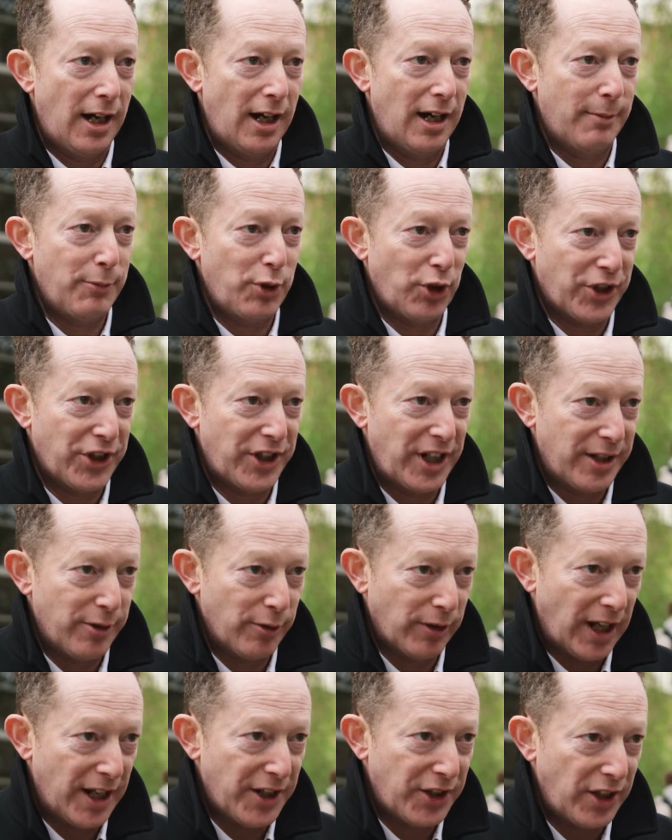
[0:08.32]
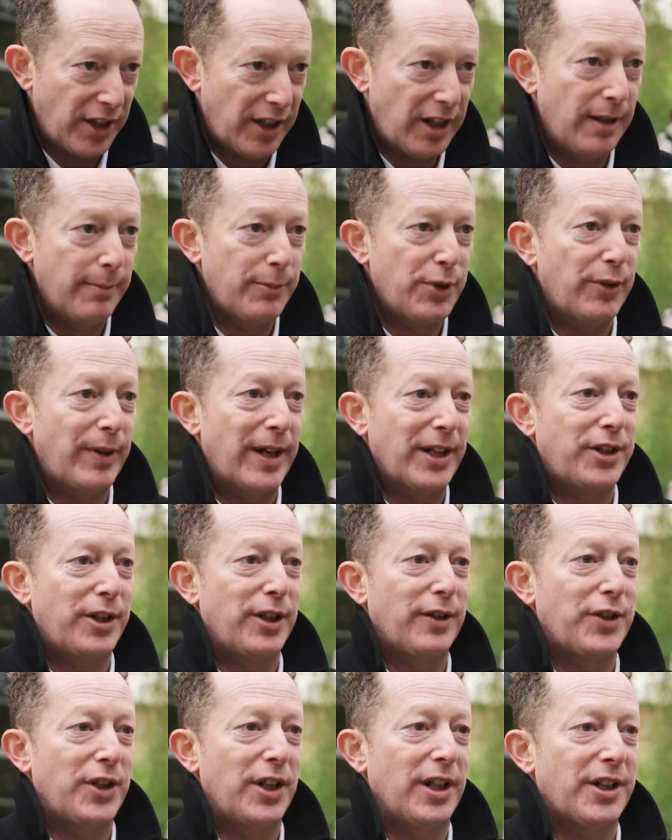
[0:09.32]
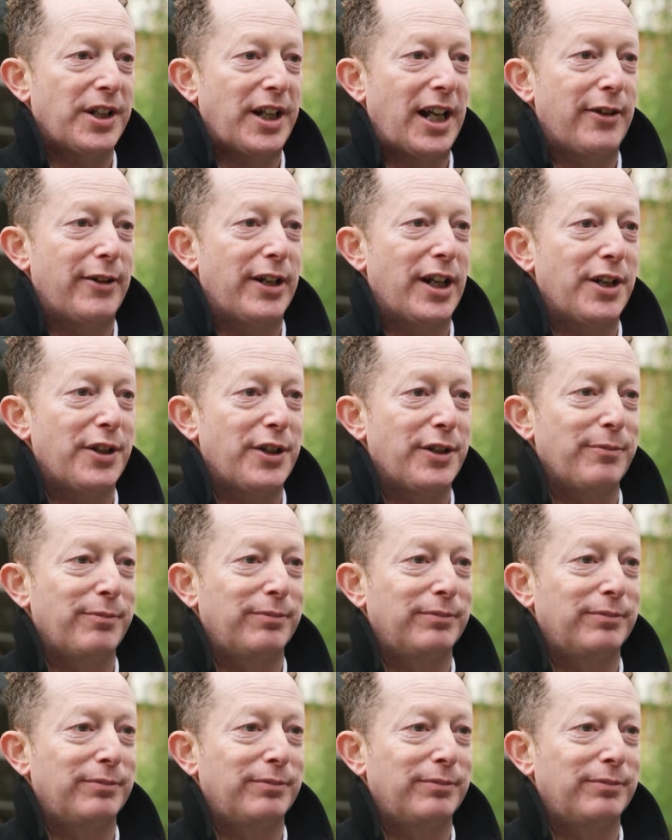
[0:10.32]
Hi, I'm Dr. Daniel Glazer. I'm Director of Science Gallery London.